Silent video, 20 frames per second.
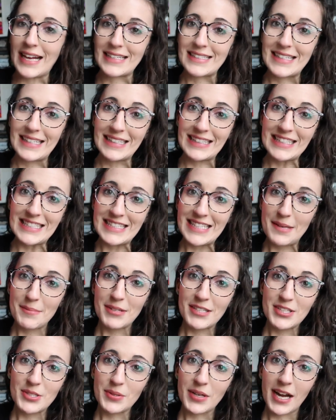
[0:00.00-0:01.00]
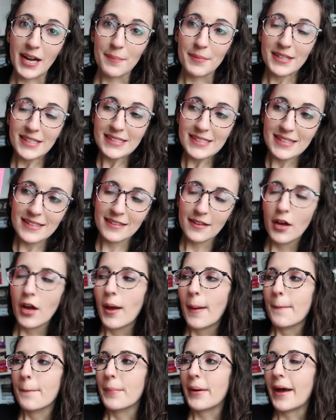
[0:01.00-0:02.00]
accidentally sent me two copies,
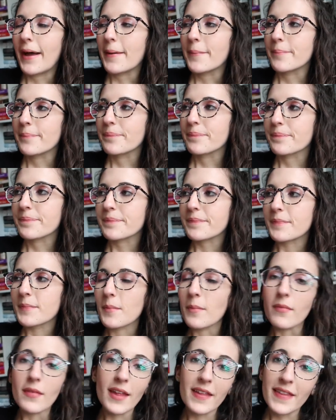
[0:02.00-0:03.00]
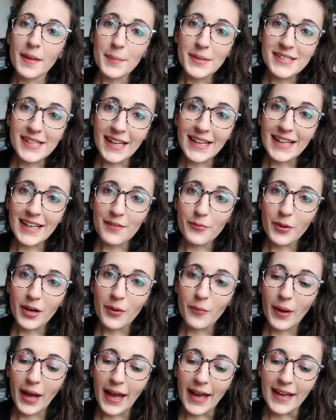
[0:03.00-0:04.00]
but that means I can give
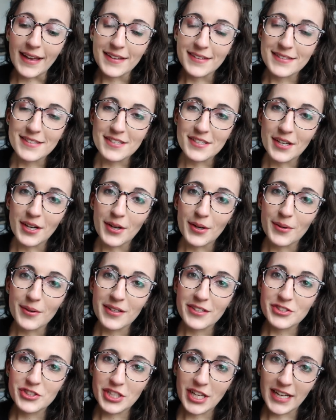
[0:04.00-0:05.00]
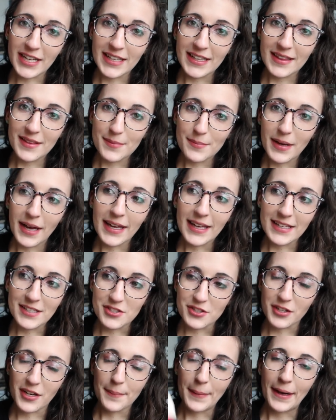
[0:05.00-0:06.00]
one away. So check my
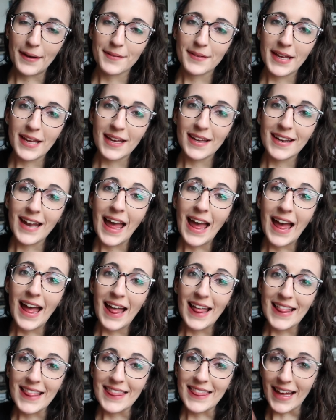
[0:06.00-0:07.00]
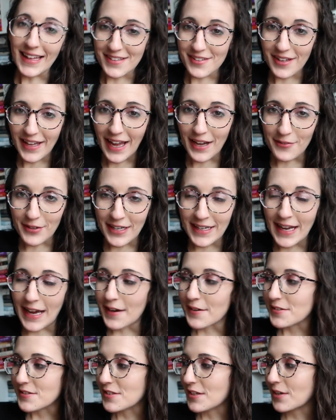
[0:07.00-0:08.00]
Instagram out. And that's all I have right
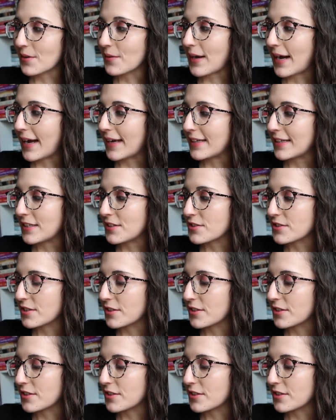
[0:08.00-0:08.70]
now, so I need